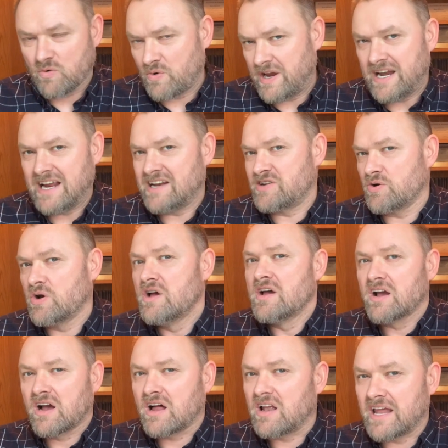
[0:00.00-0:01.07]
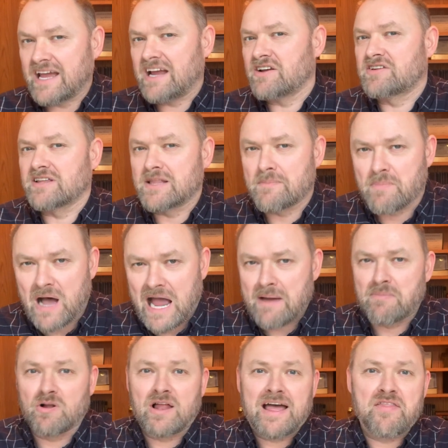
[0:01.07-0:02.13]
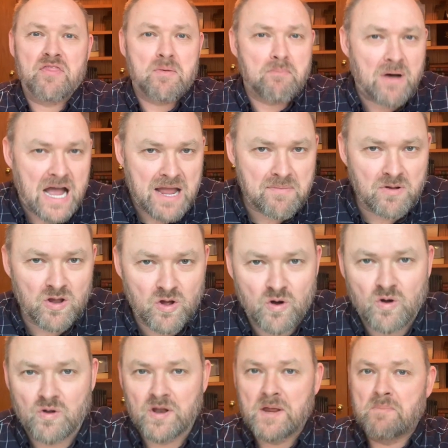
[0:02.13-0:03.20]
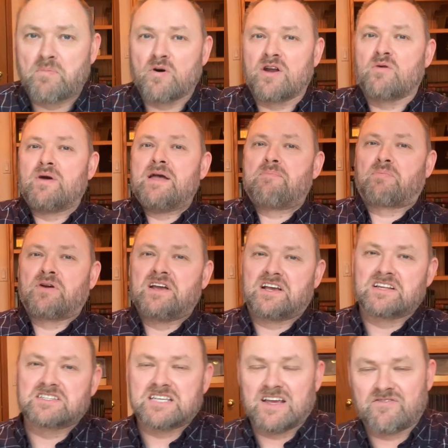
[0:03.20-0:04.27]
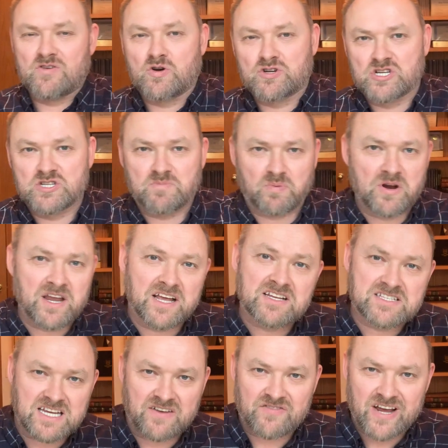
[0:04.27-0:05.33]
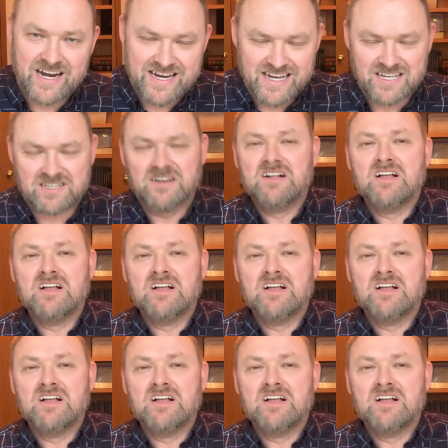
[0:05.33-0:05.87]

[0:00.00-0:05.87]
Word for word: We need to cling to the Bible and the Bible only. Put away preconceived notions, preconceived ideas.